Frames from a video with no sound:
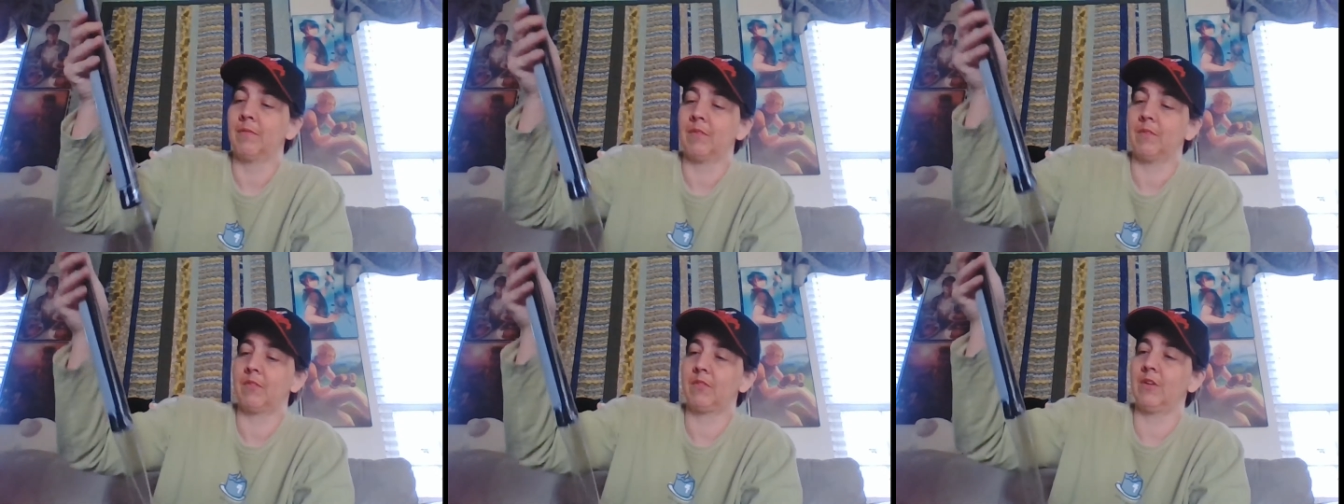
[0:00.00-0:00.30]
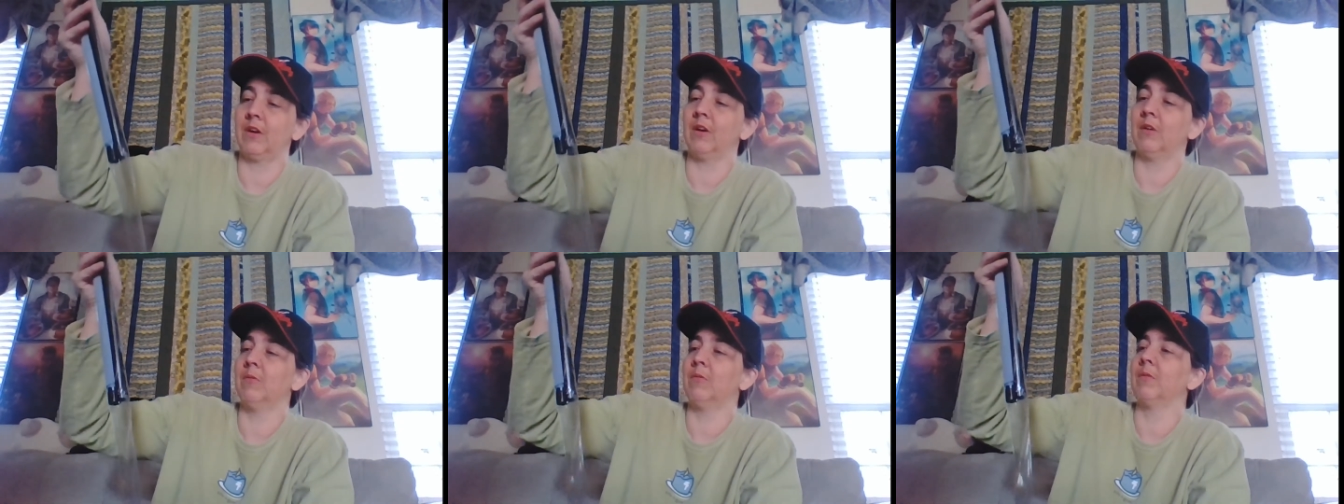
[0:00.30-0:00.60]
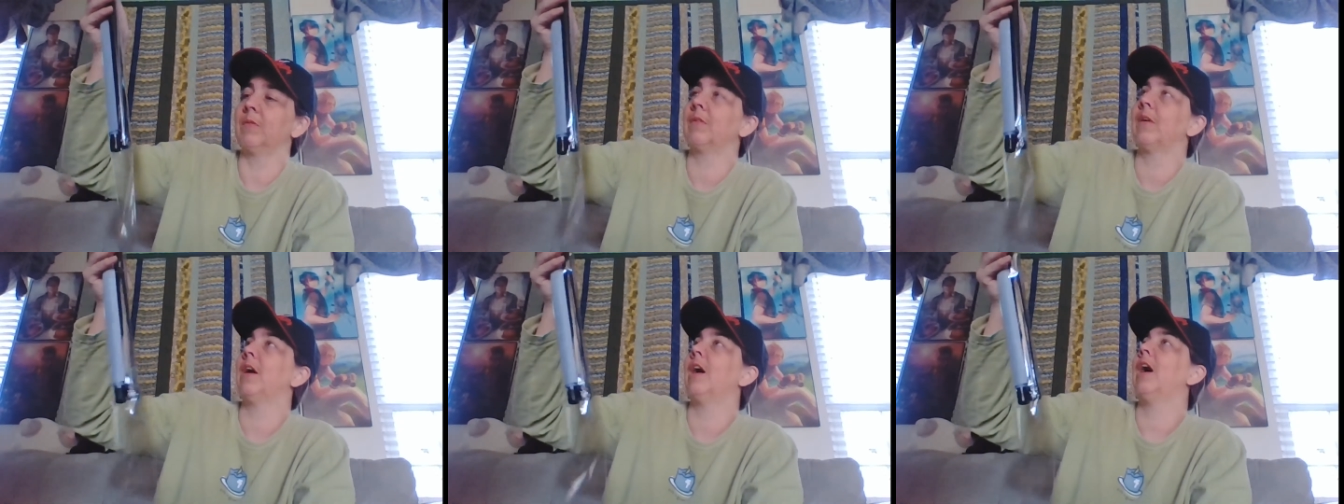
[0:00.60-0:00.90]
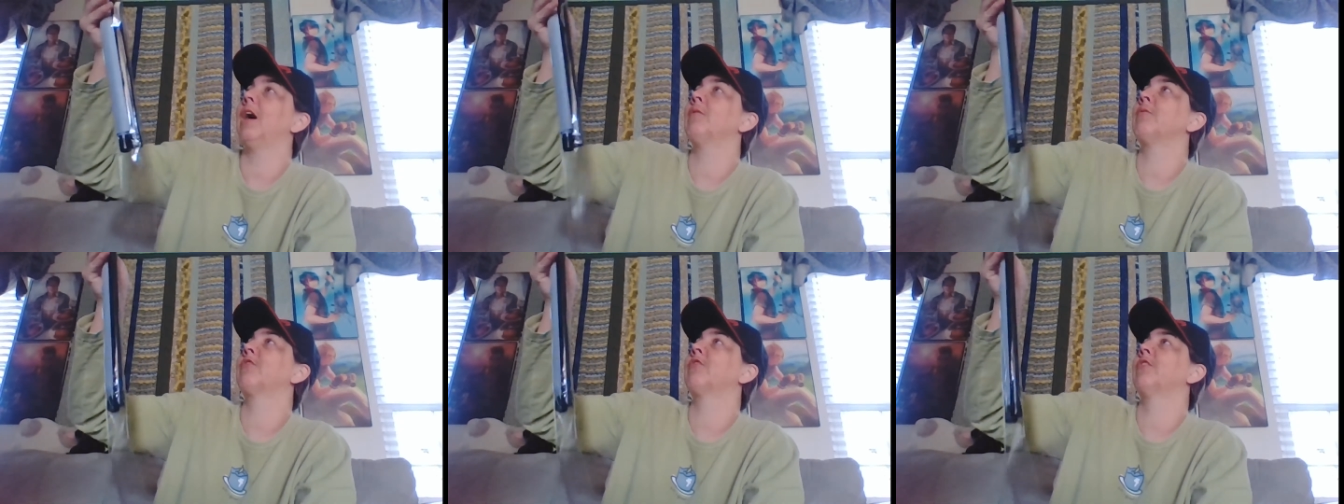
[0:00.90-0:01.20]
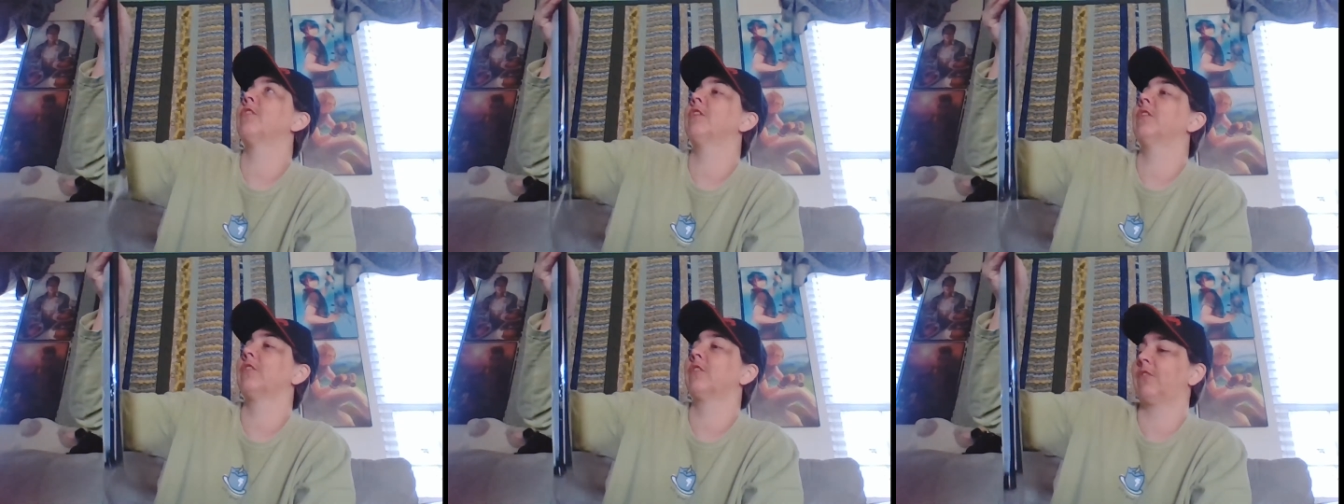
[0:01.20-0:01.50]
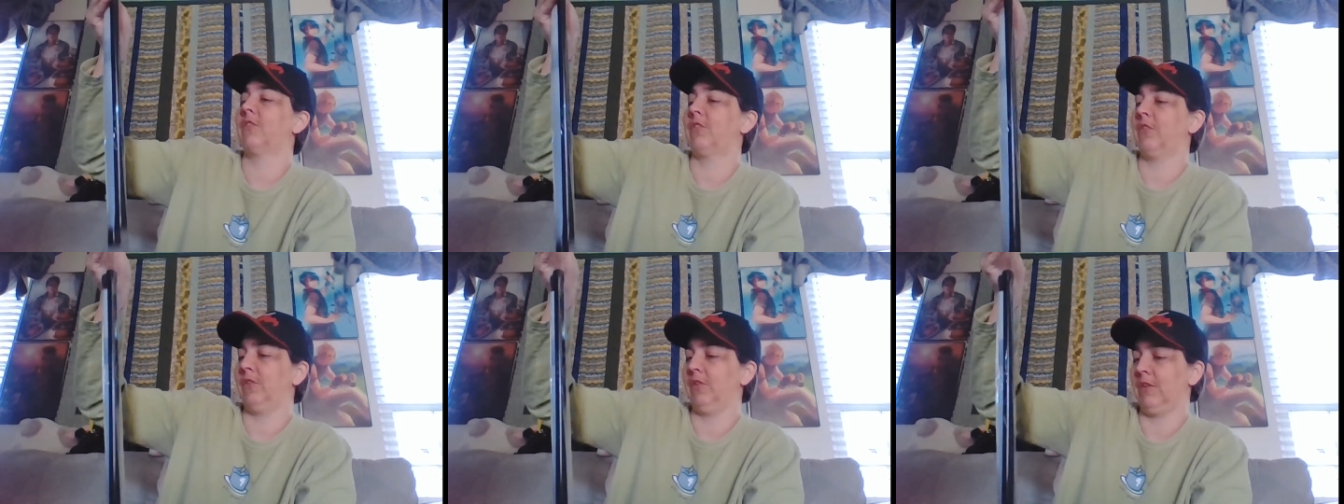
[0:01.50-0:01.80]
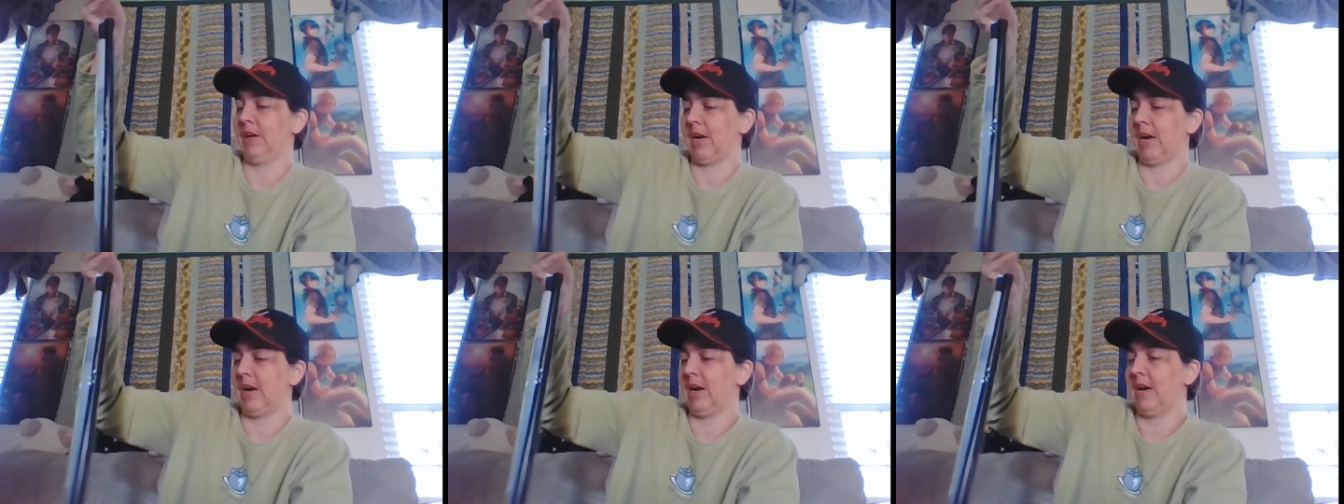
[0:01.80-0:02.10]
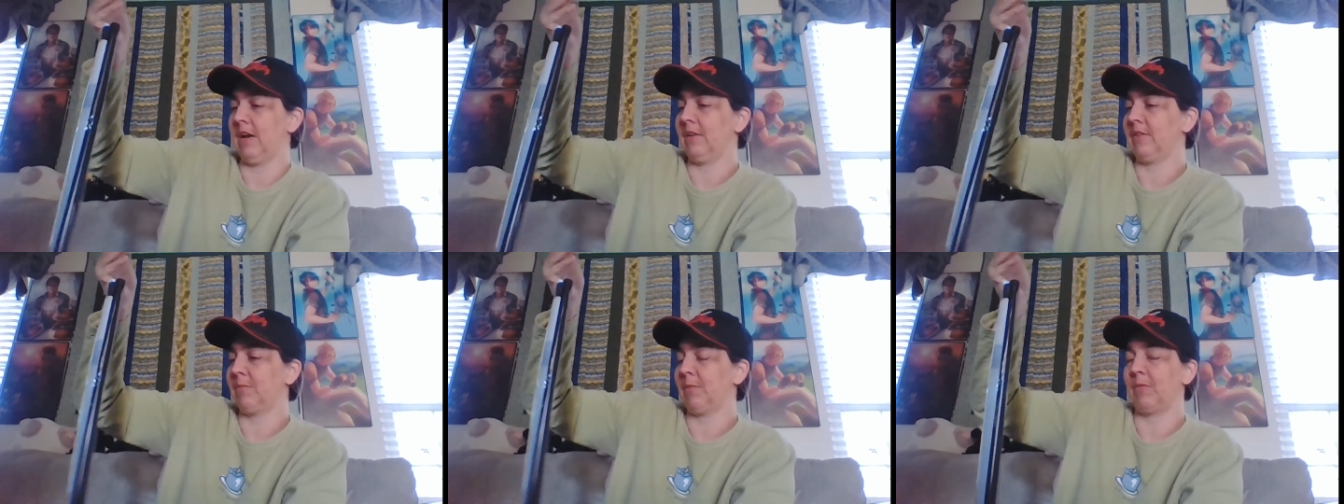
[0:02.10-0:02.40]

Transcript: So I will show you this to you guys